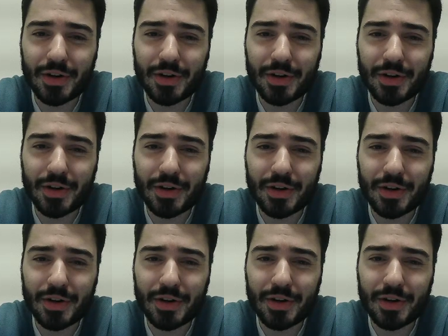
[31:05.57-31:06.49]
or so,
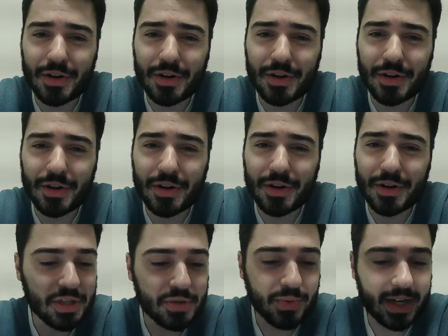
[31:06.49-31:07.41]
100 or 150 of
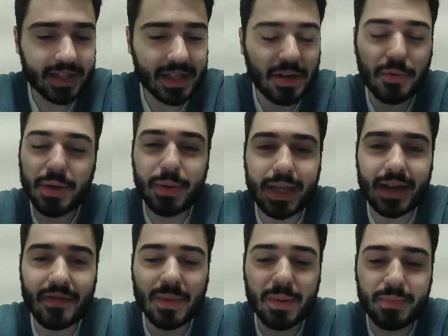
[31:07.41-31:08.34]
these rings, and would give
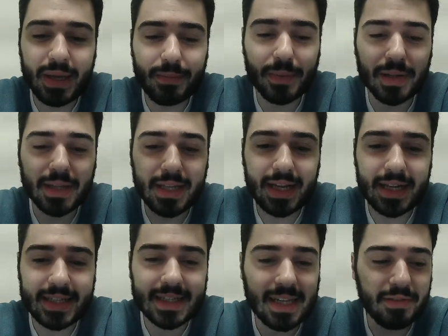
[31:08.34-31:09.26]
them to people
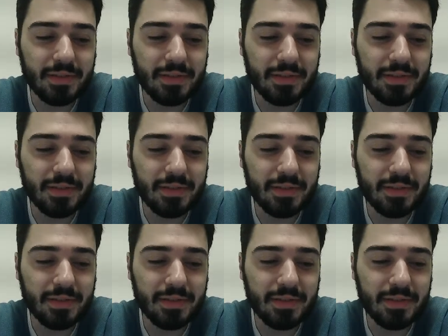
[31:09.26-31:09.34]
and stuff.